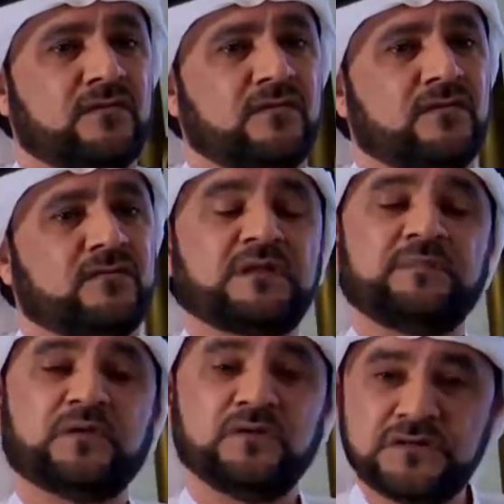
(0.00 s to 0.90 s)
But
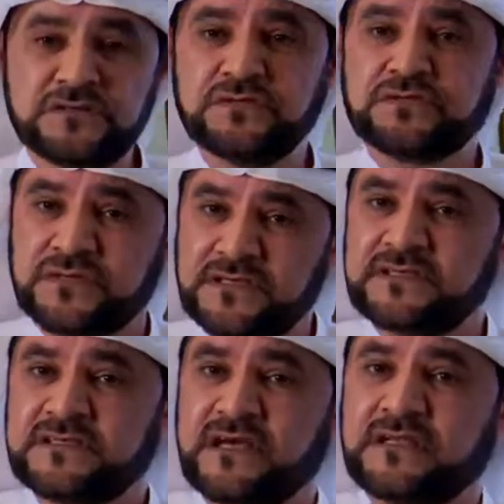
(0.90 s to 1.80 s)
because you
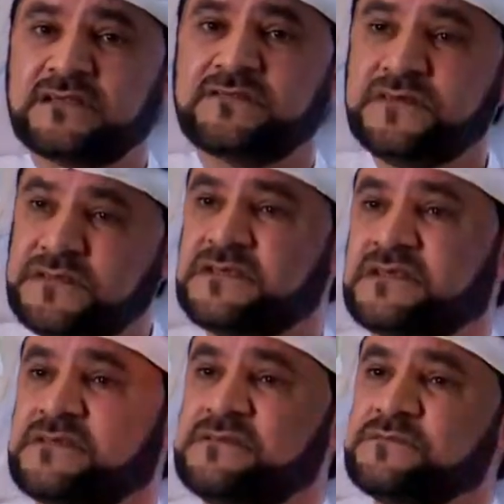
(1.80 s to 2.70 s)
trust that physician,